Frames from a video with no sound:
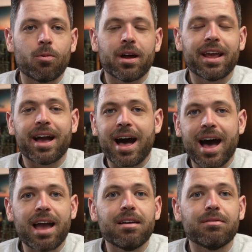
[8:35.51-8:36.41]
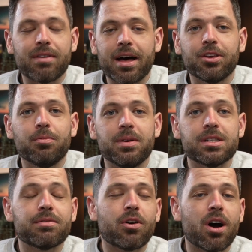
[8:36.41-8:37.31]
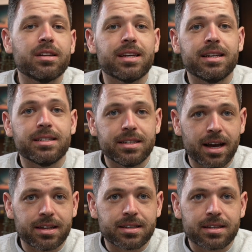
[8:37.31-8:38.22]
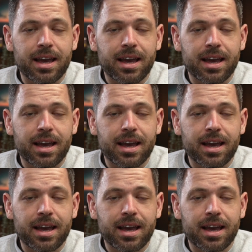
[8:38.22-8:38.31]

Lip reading: what a high value piece of content does.